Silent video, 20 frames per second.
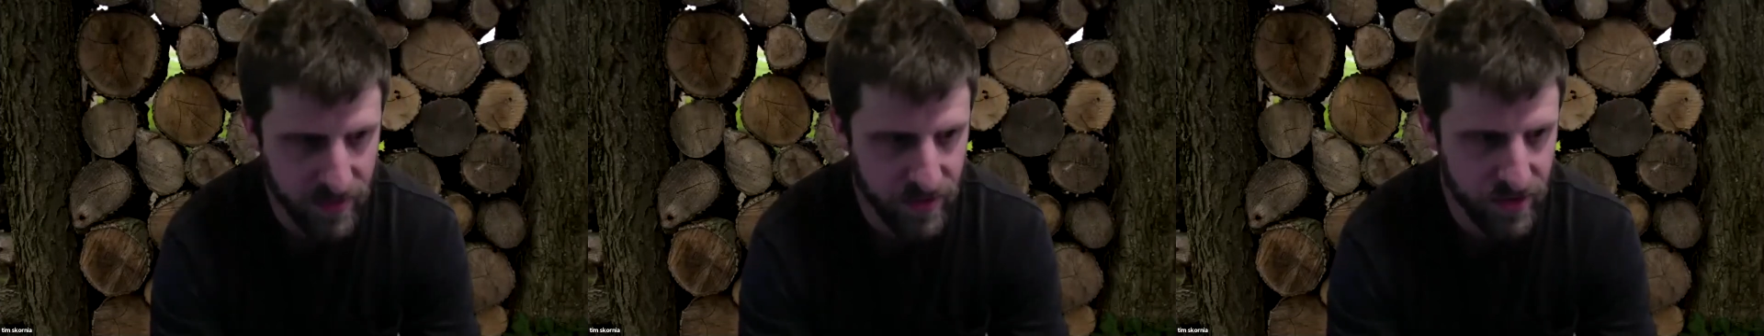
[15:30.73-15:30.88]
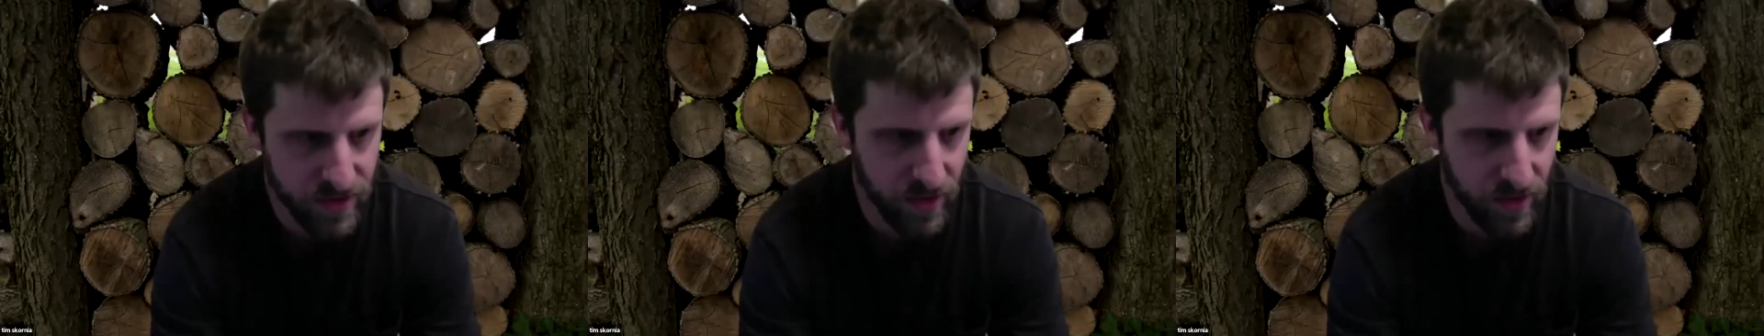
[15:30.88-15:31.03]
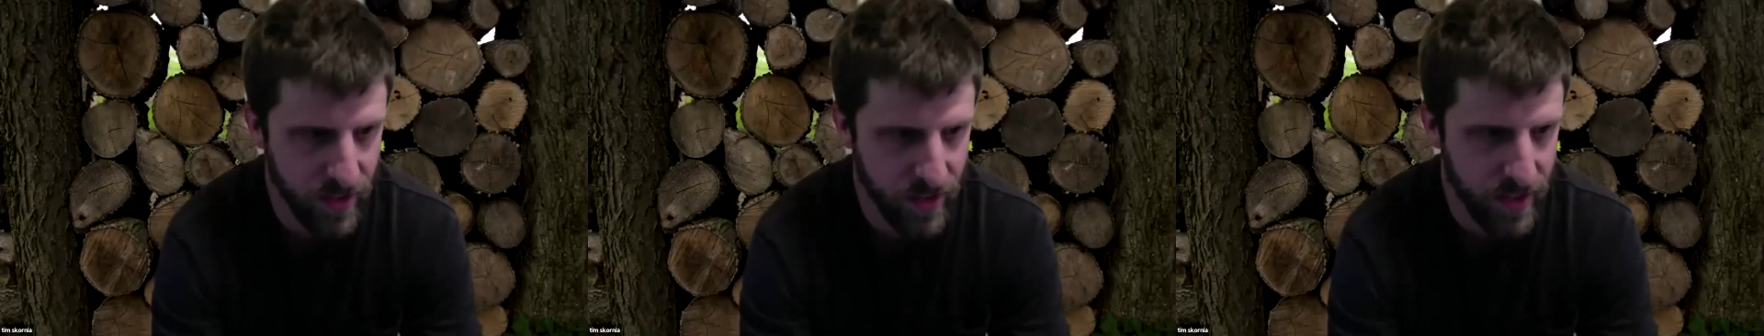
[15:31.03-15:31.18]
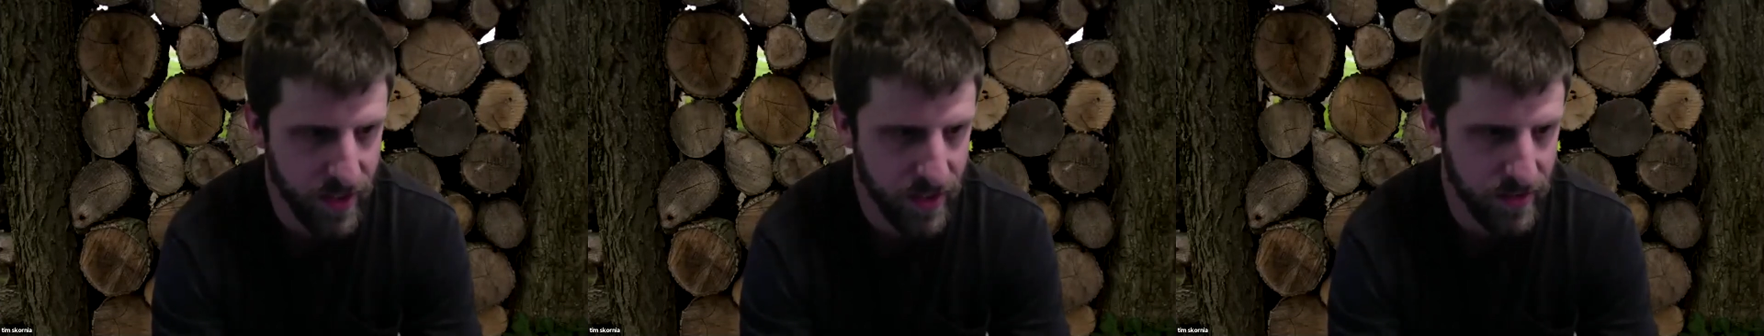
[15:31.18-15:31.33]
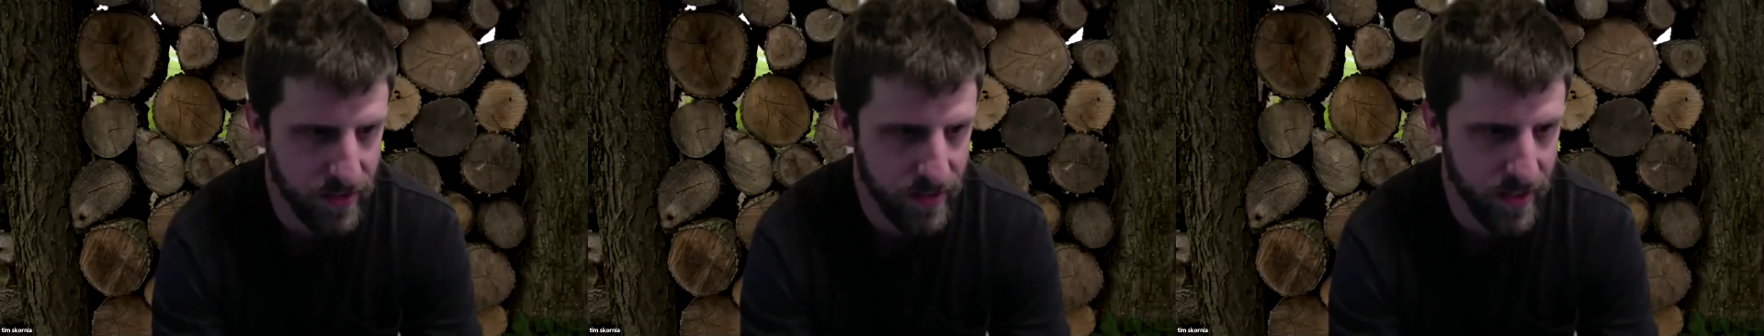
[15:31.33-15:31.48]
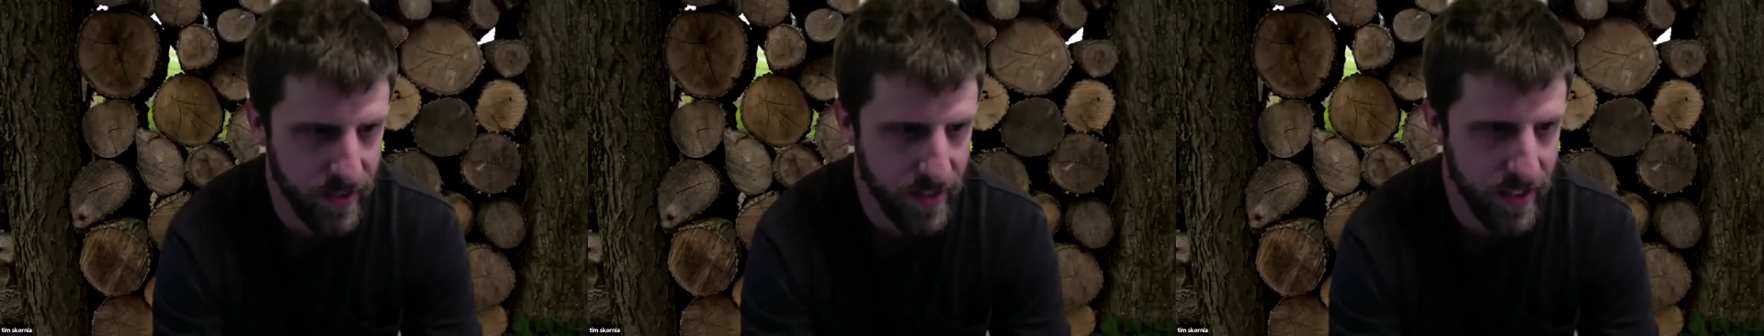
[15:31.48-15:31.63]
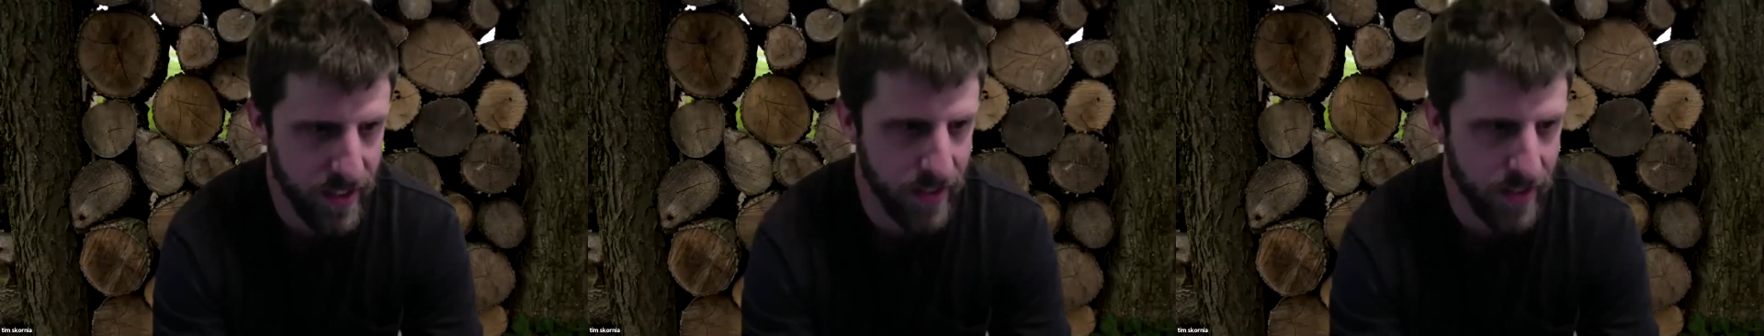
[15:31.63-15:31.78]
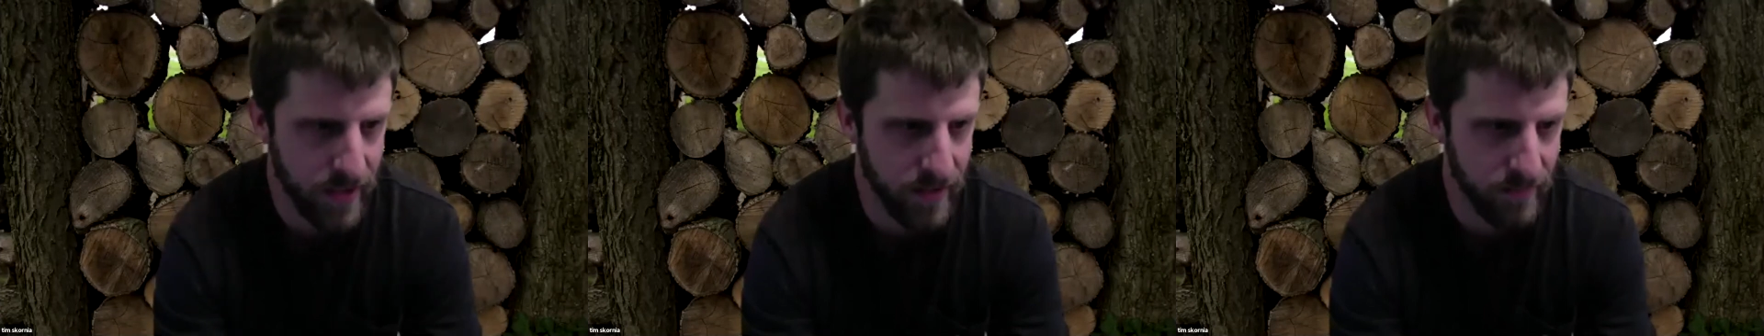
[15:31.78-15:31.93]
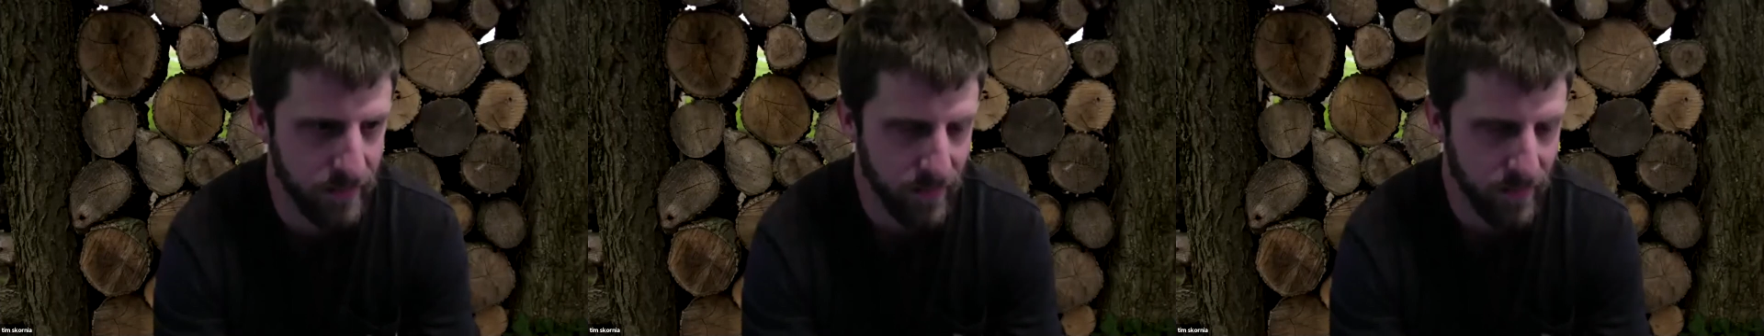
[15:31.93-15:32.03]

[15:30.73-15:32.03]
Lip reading: So they needed to,